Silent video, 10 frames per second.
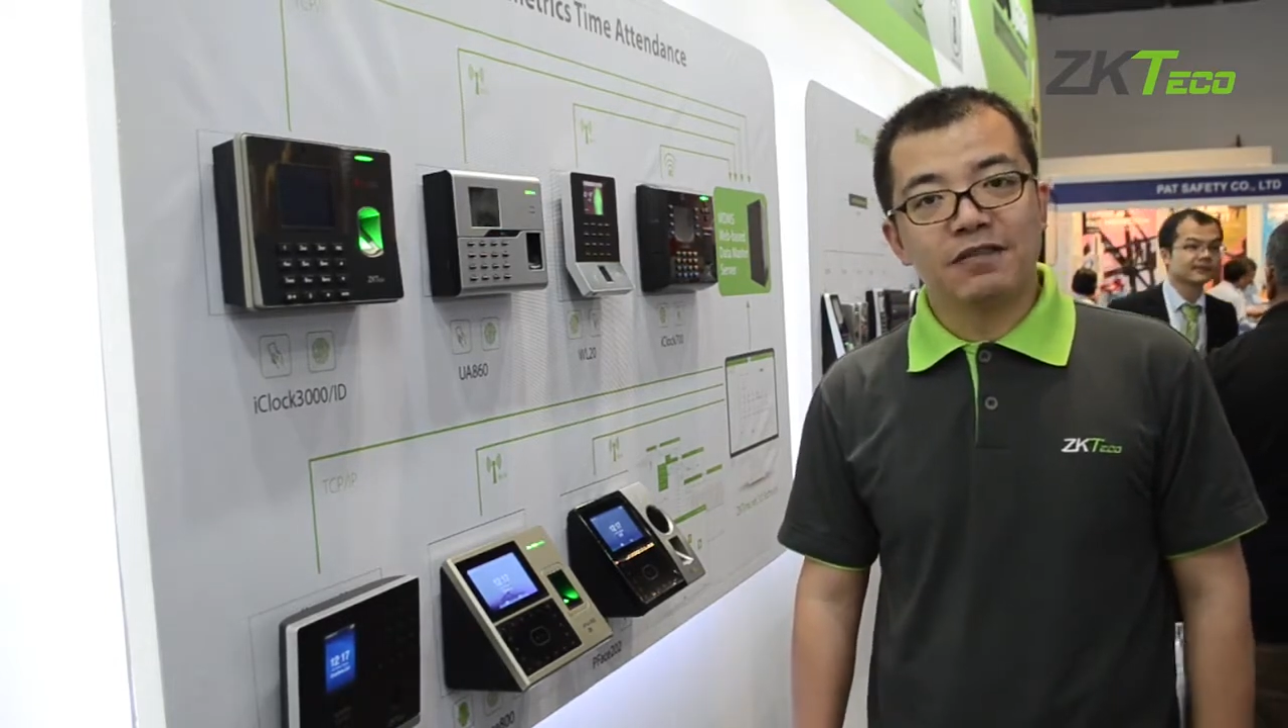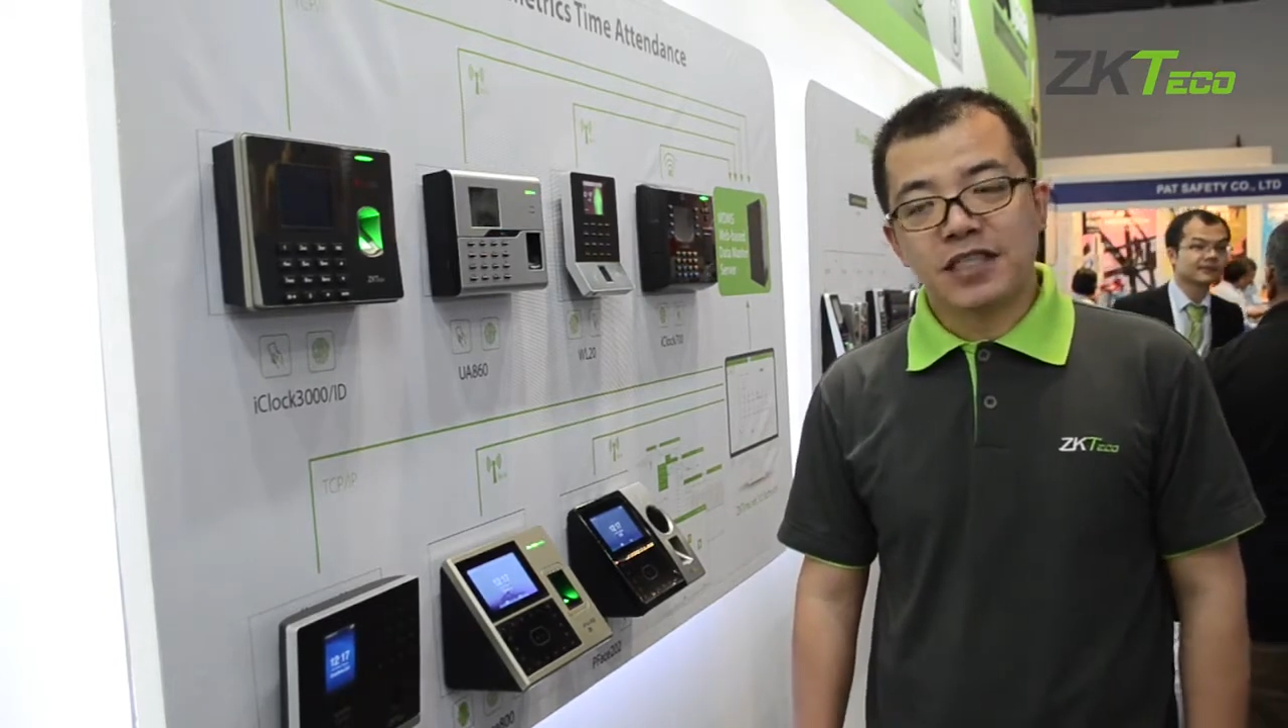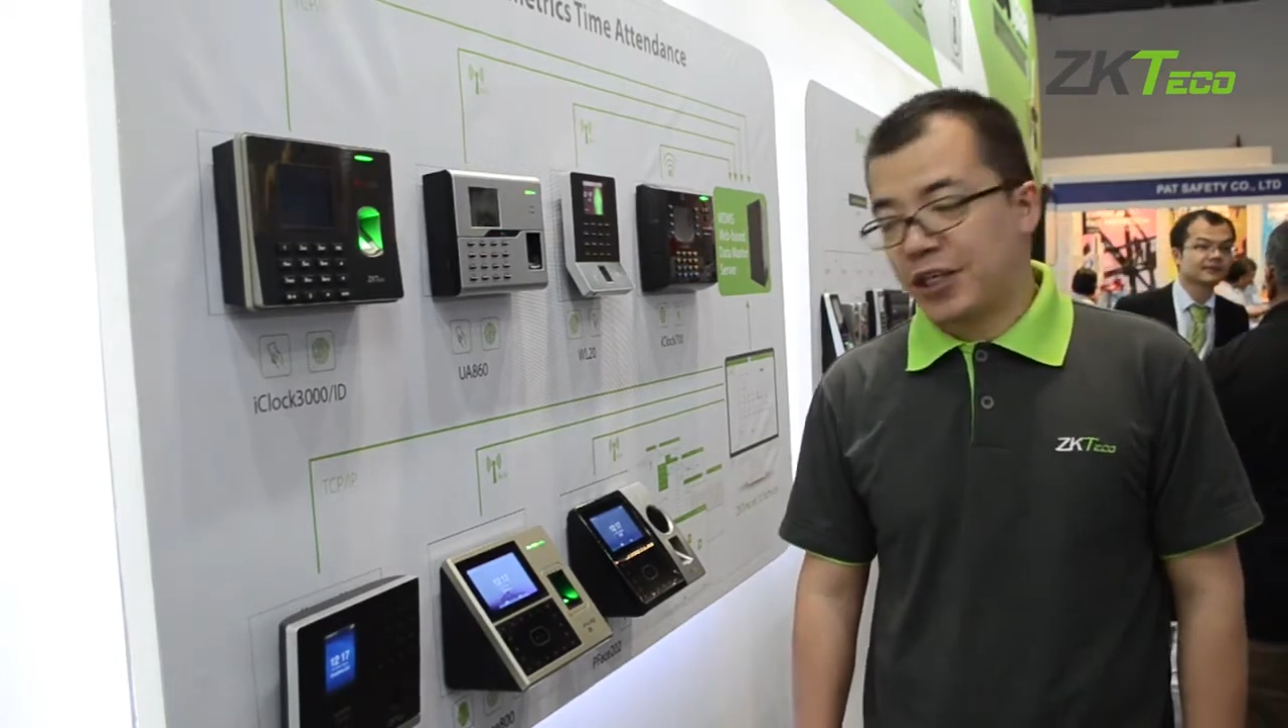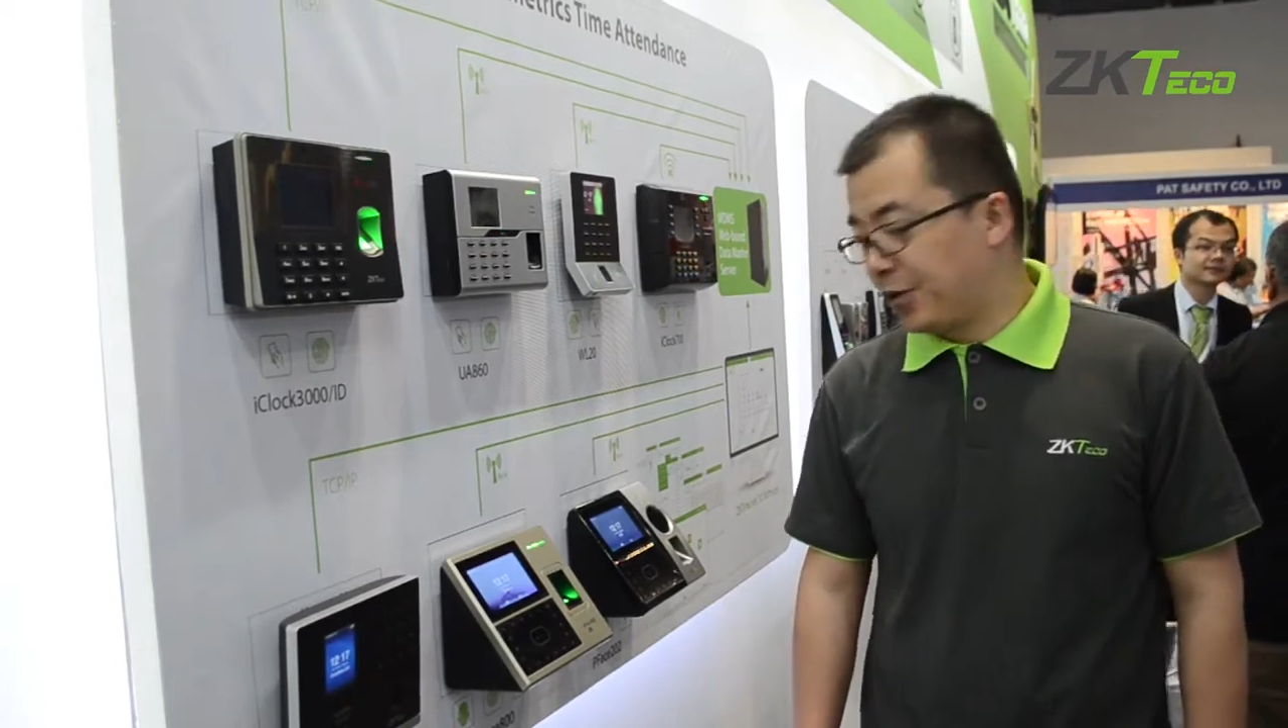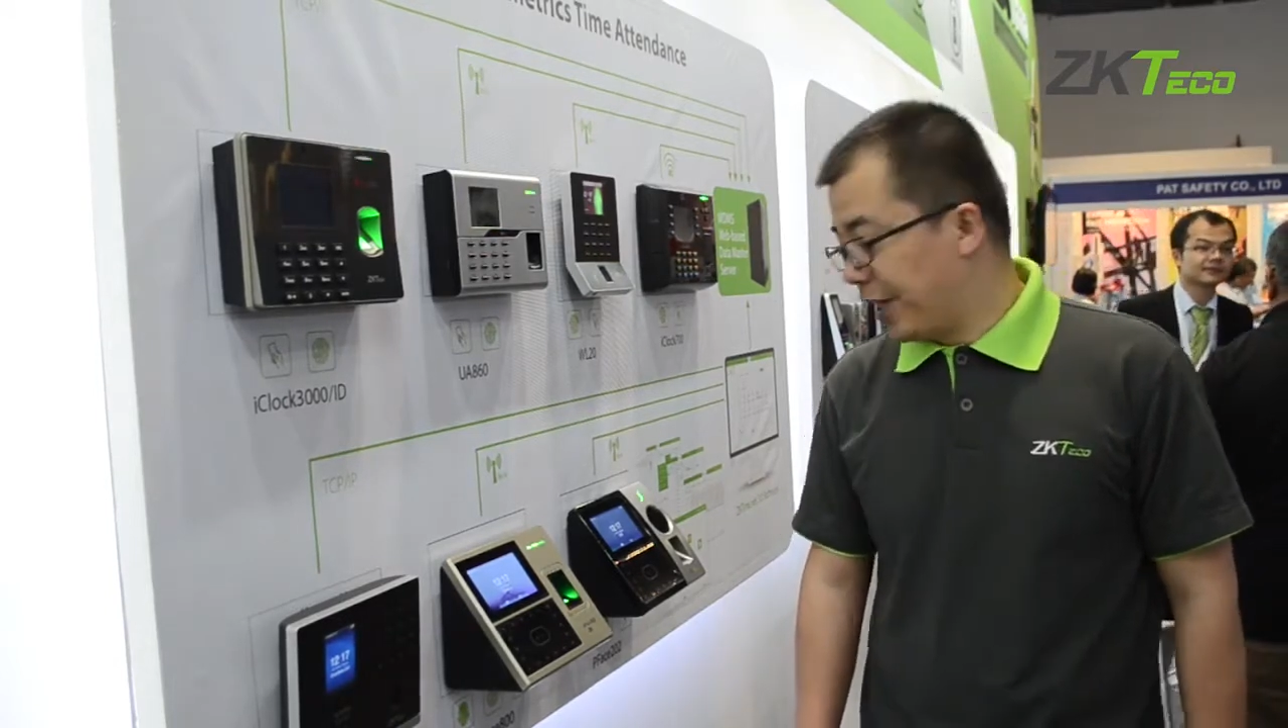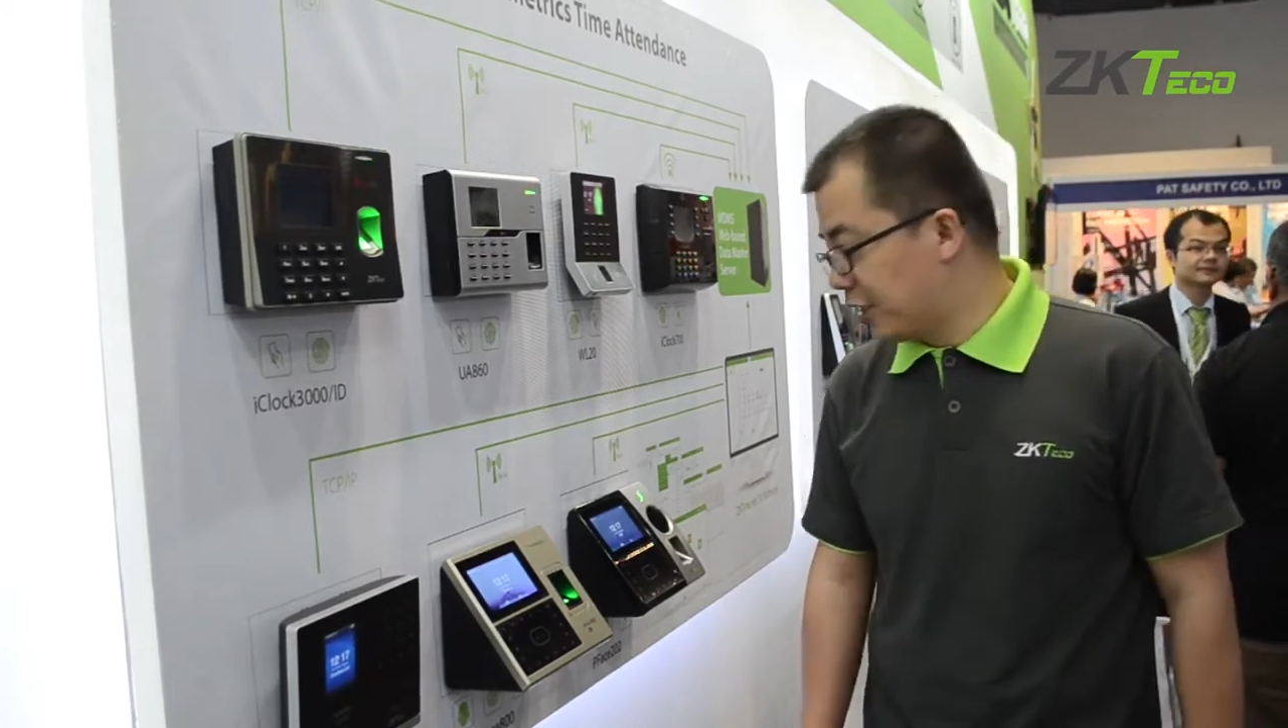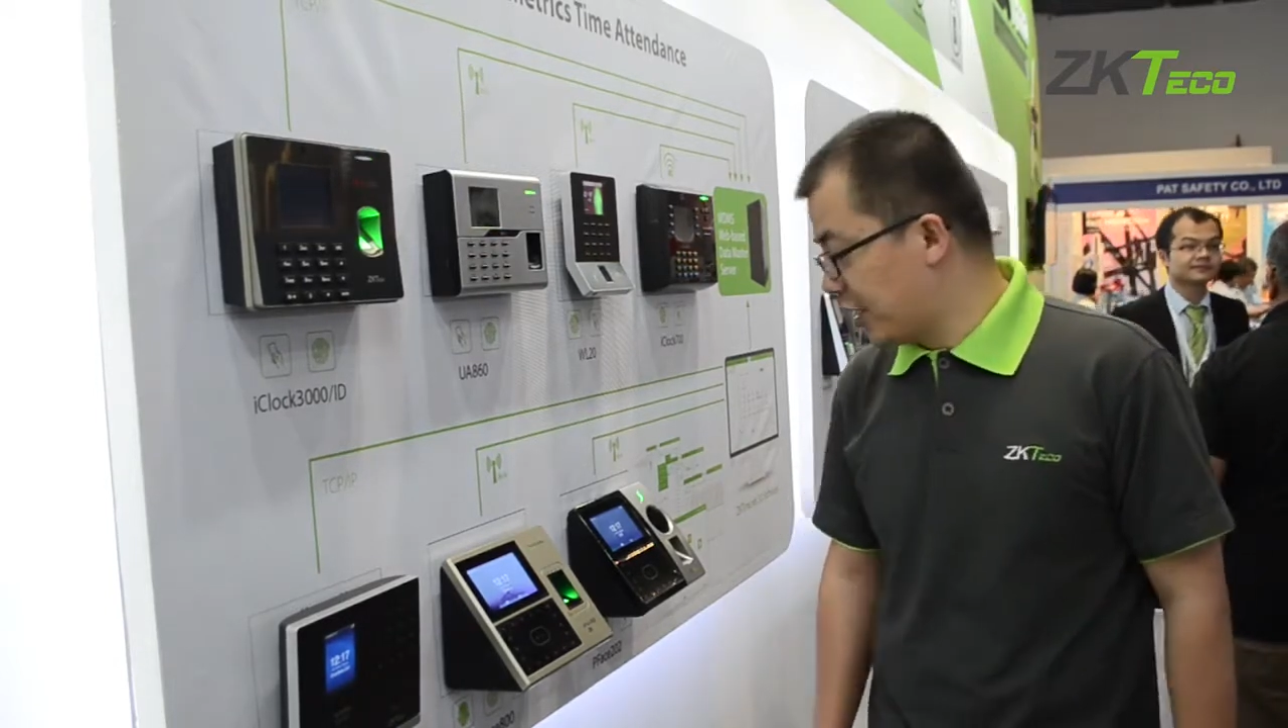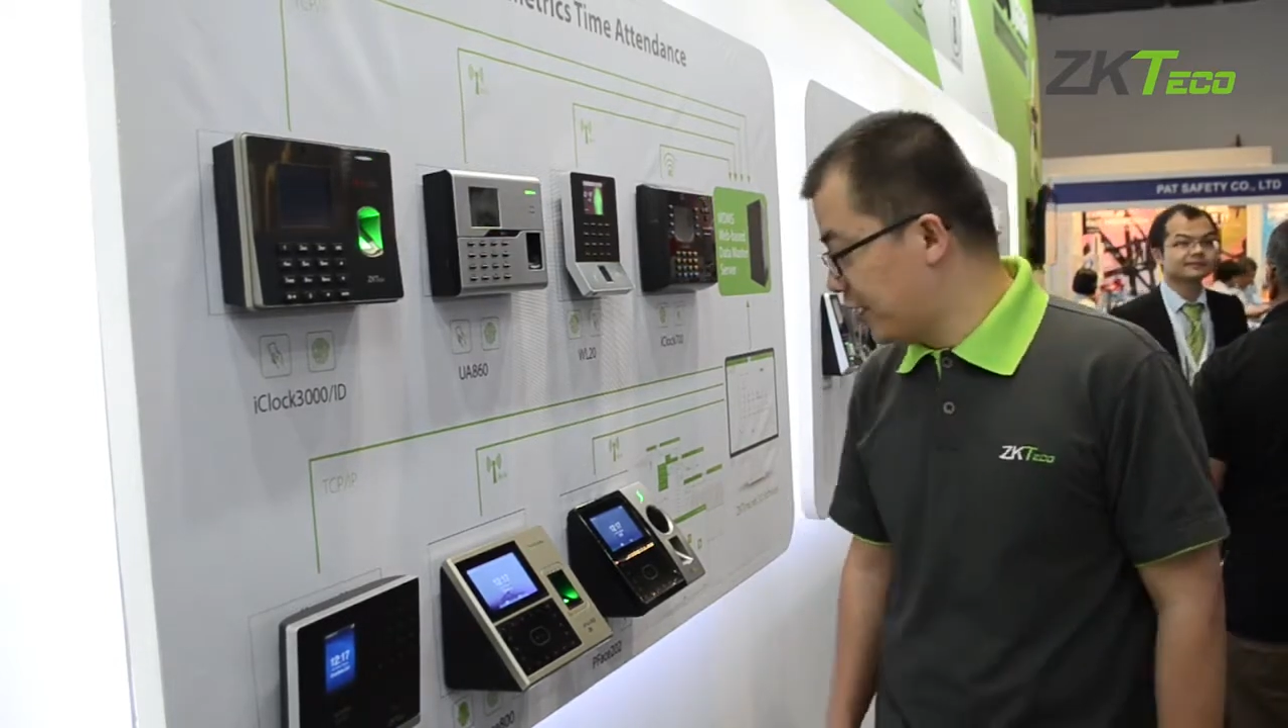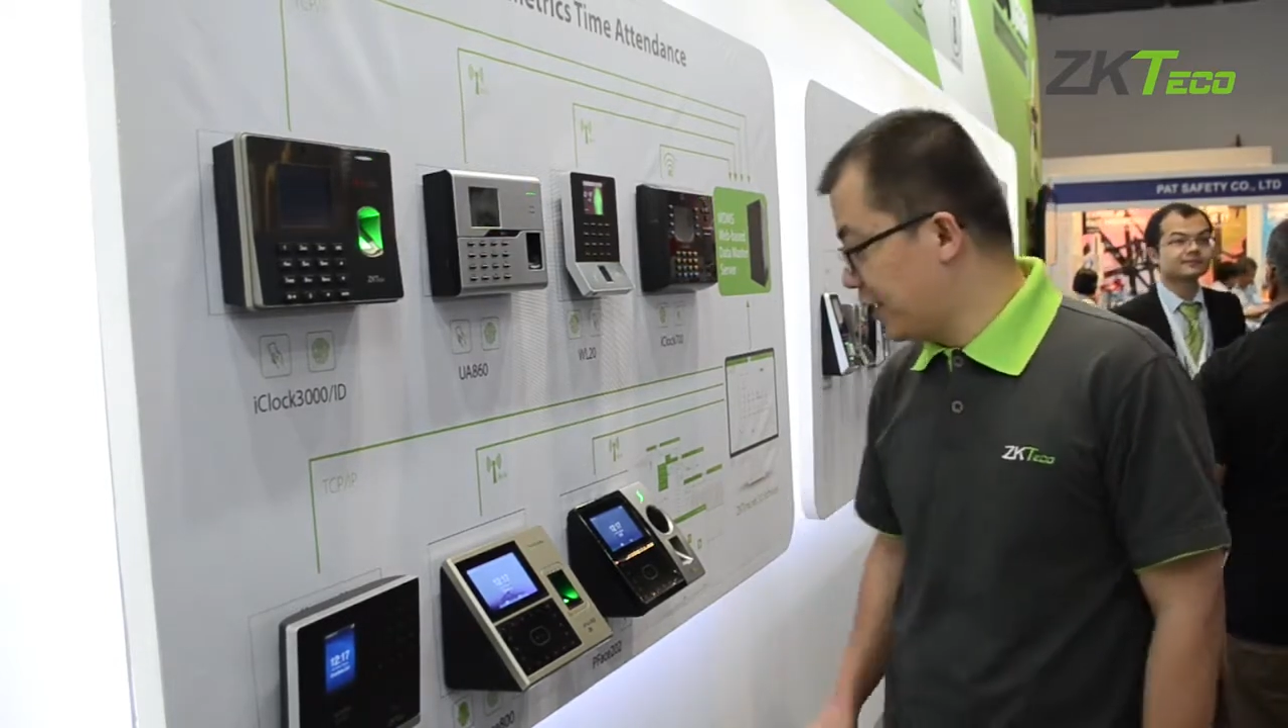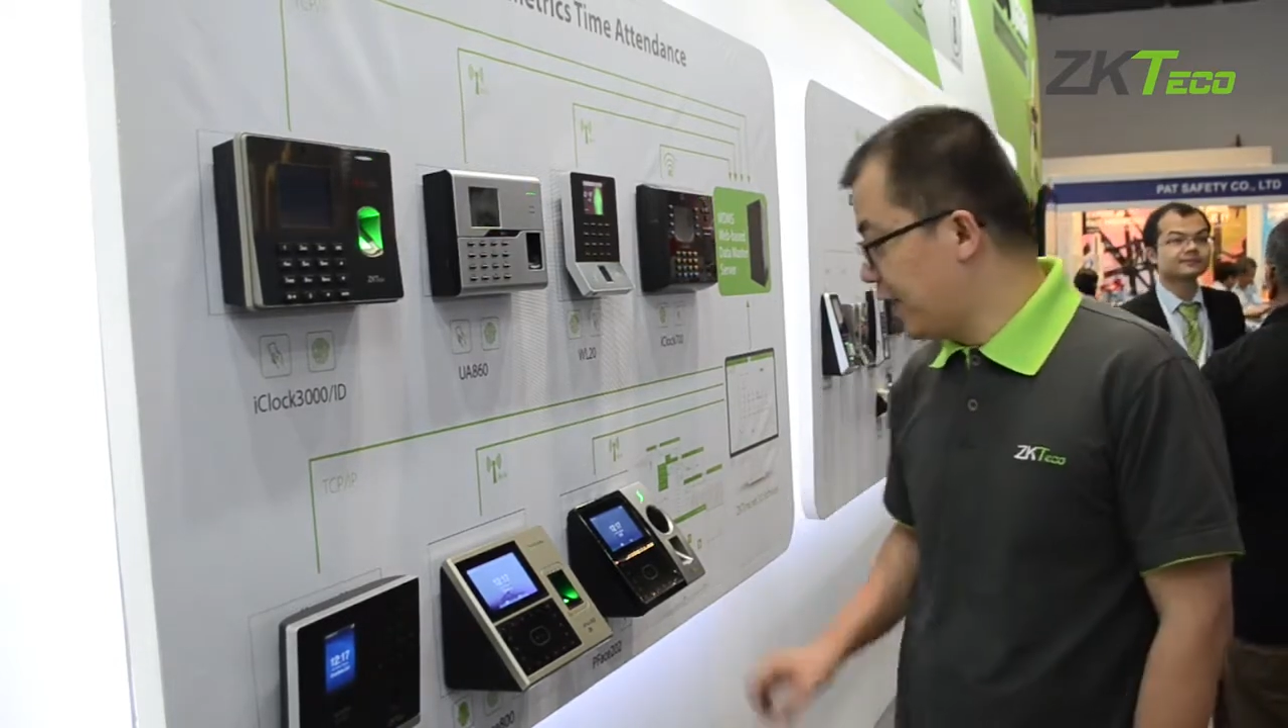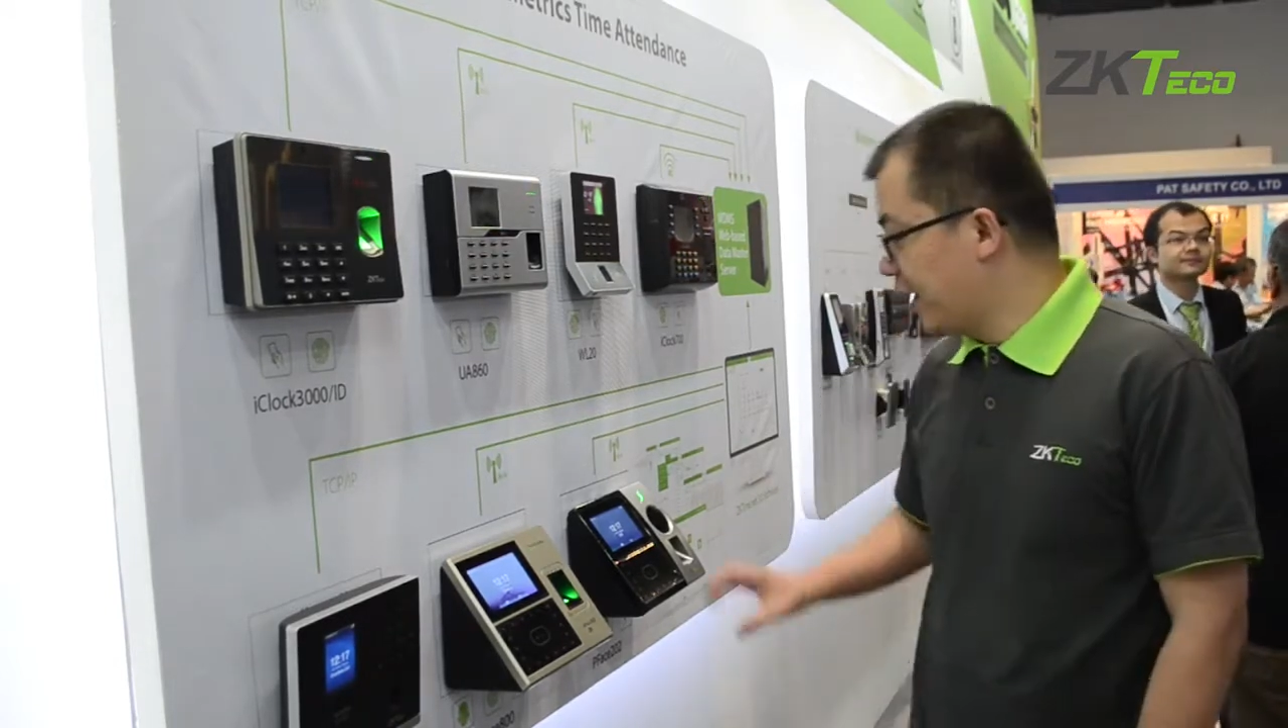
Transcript: of situation,